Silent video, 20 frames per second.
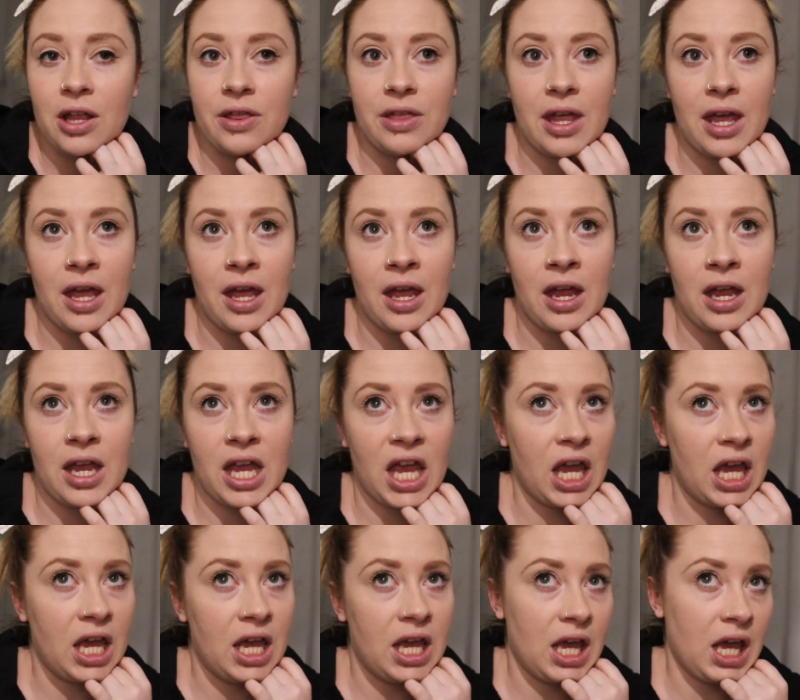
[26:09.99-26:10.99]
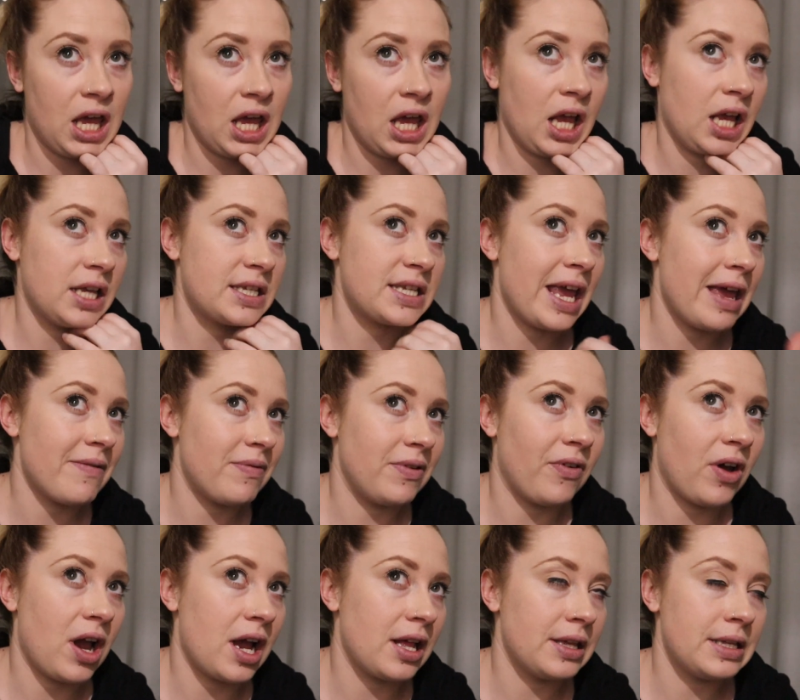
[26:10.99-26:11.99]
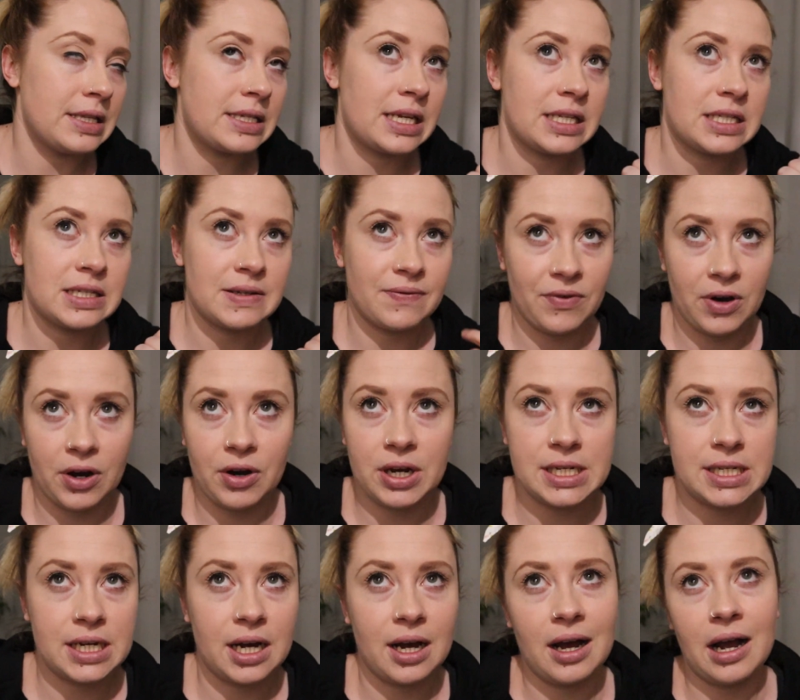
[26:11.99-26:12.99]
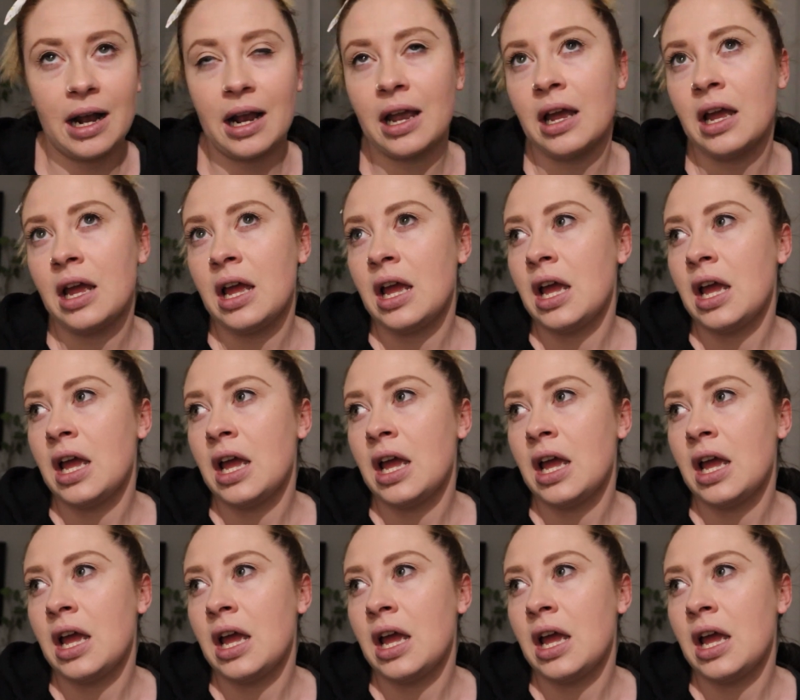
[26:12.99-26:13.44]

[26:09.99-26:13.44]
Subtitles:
there is heavy violence, it's very dark,